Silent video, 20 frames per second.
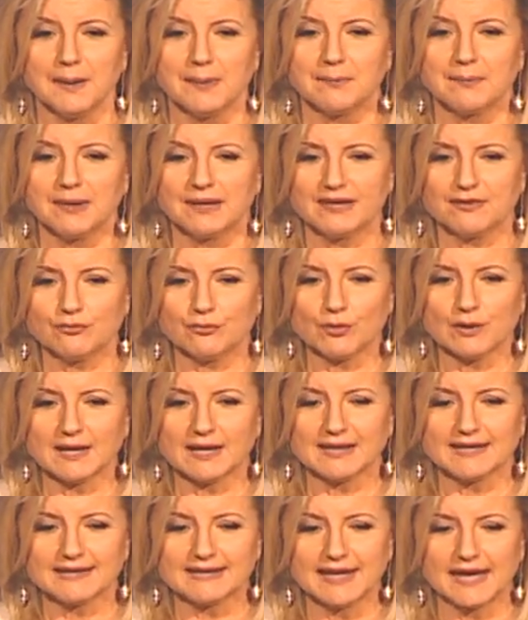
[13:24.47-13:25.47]
But if we
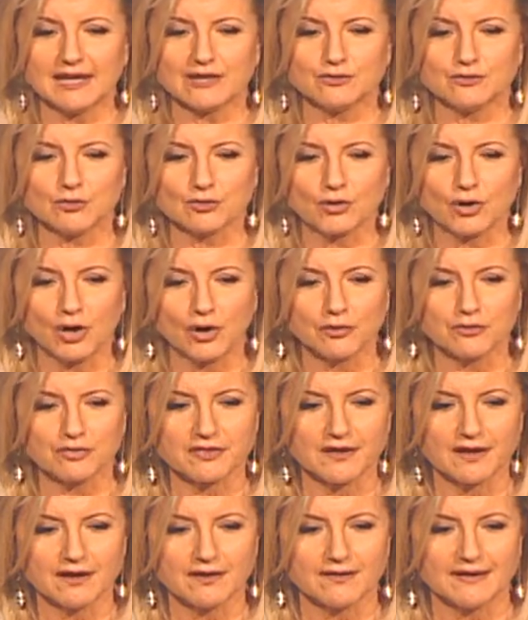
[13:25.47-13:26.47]
can get to go
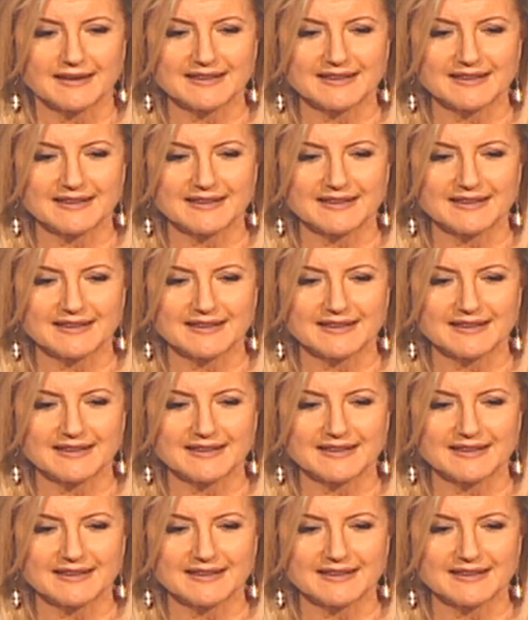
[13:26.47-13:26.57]
there